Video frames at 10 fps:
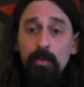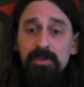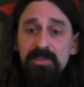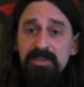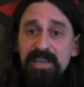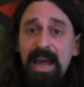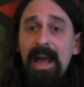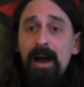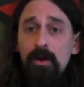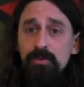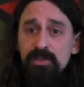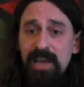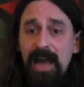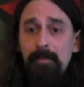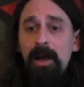was down,
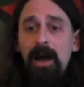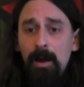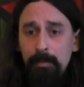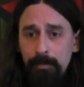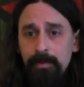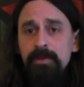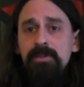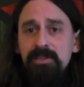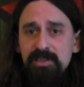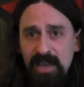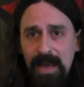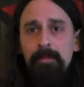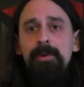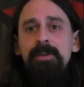tap, up, tap.